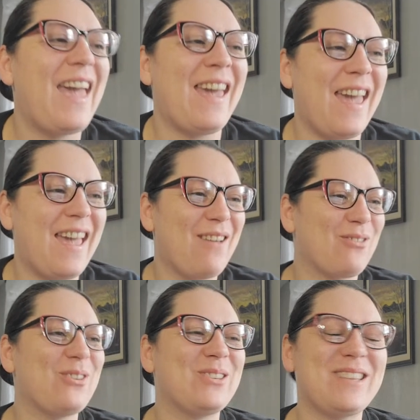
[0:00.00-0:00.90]
Hey,
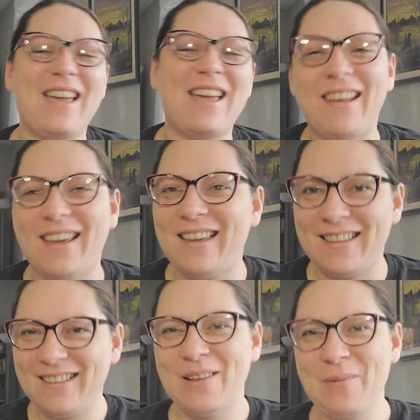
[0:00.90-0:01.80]
Rosanna.
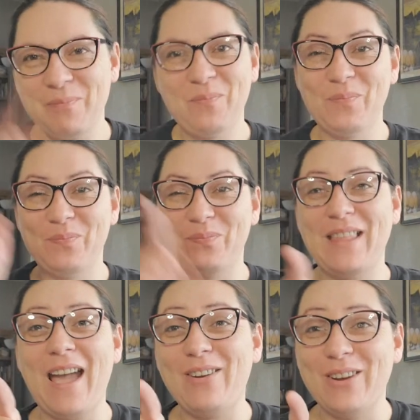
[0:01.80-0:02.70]

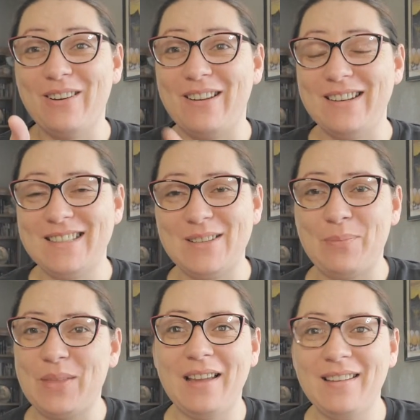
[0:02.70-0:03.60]
Now you're on to
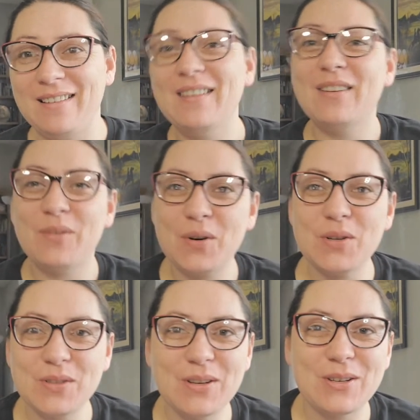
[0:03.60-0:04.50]
something.
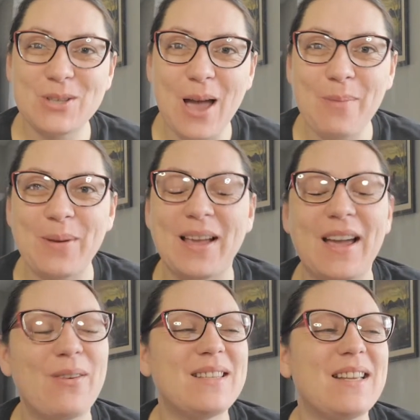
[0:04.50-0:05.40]
First look shopping. I
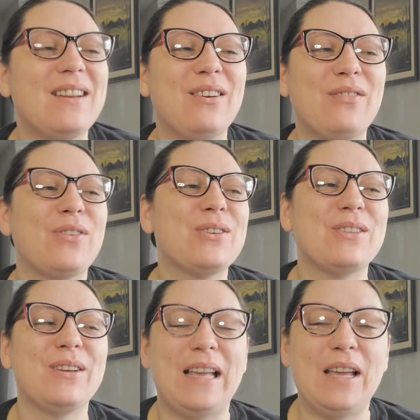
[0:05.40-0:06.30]
always send out a first
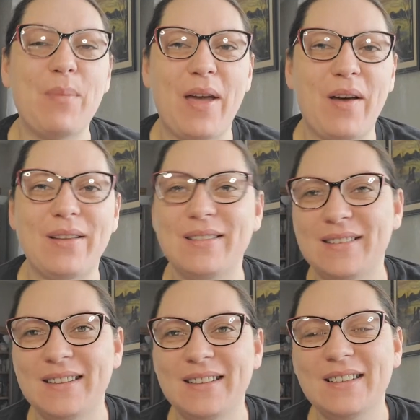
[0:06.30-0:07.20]
look email
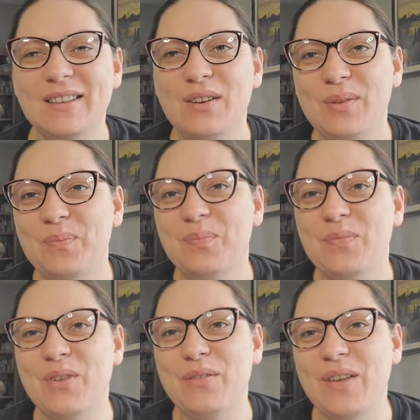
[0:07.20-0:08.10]

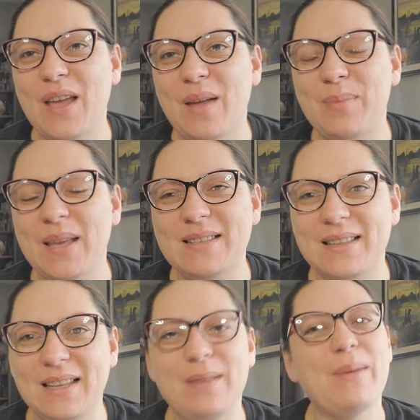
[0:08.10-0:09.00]
for the VIPs on
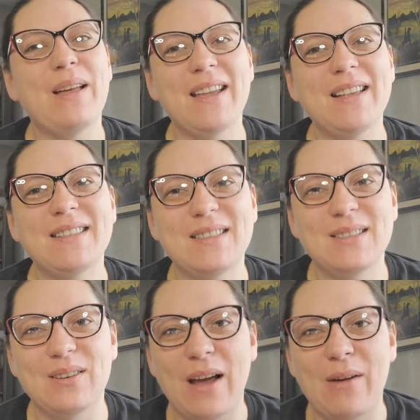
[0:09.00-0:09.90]
the email list.
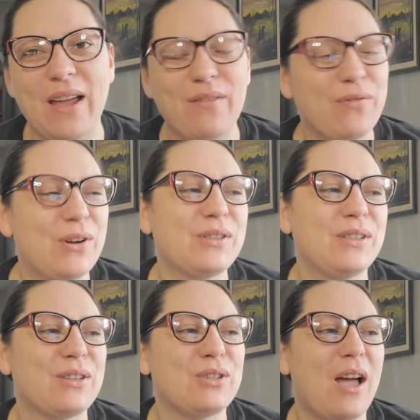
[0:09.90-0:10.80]
So now we have first
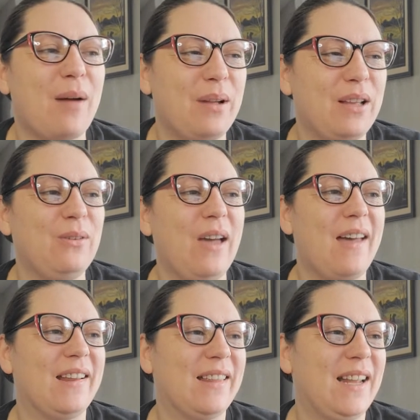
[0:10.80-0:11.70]
look shopping. You
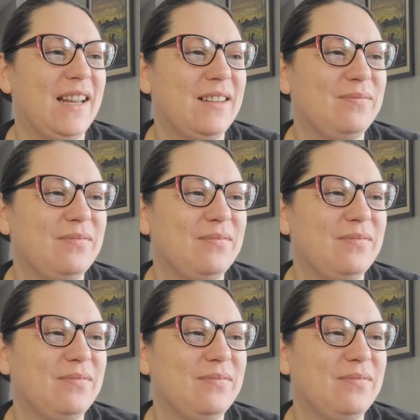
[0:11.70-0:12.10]
got it, lady.